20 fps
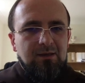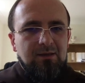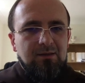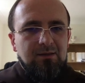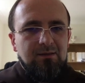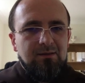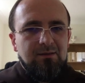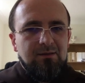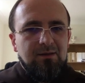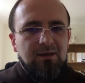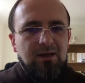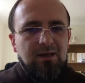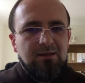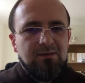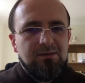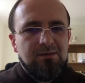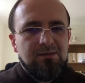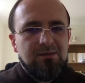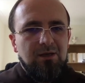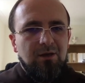Uh,
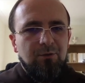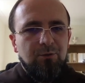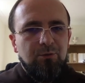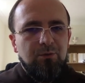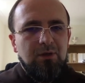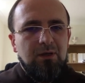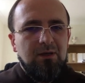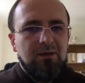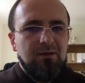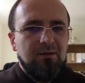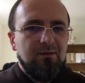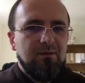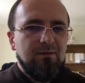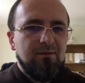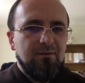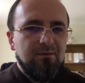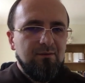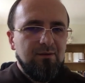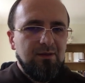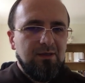and so
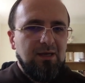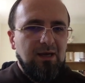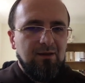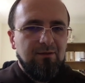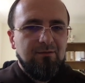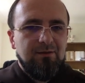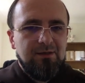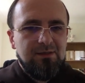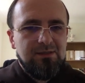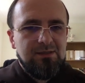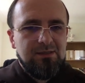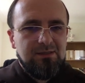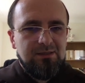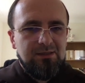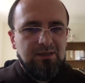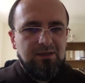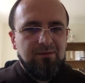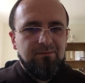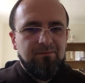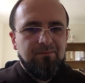the
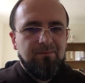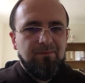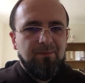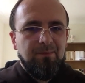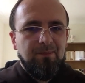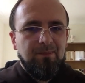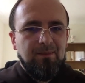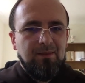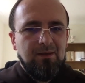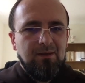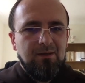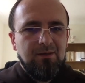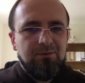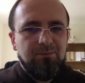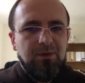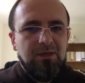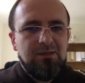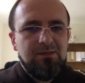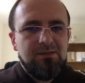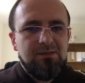Catholicity, it
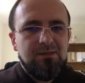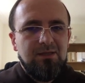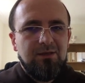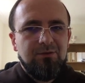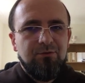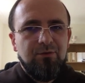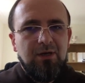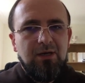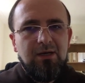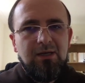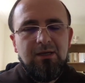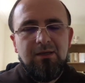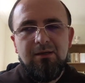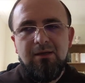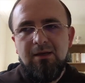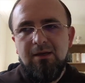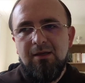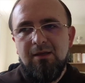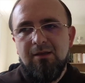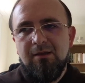means that really
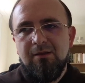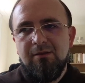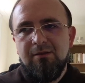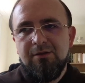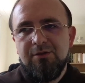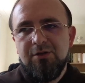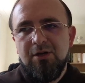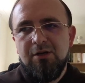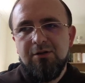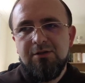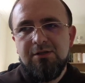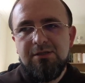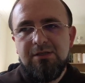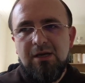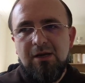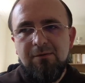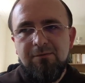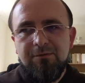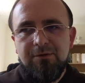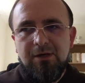the Church is
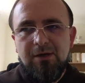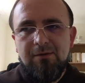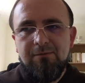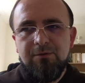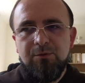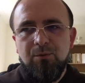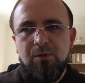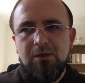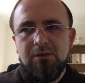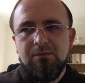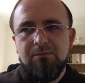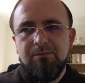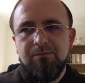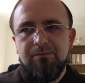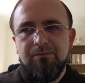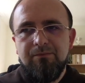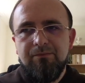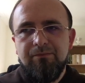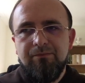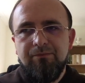there for everyone.
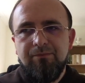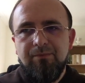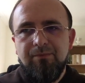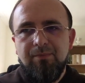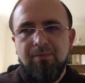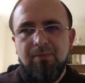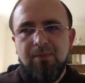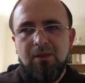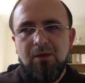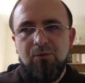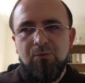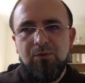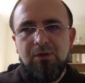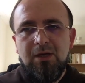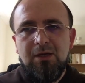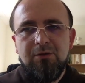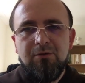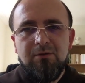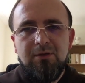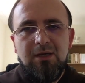We are
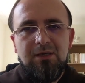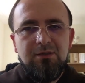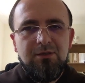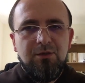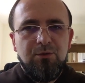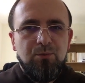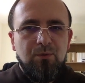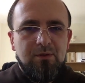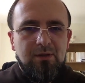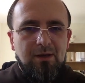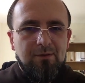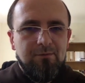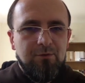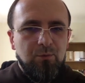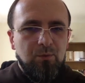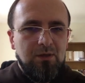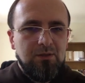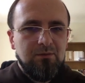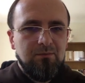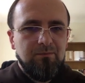united with
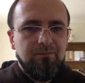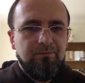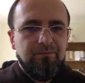everyone.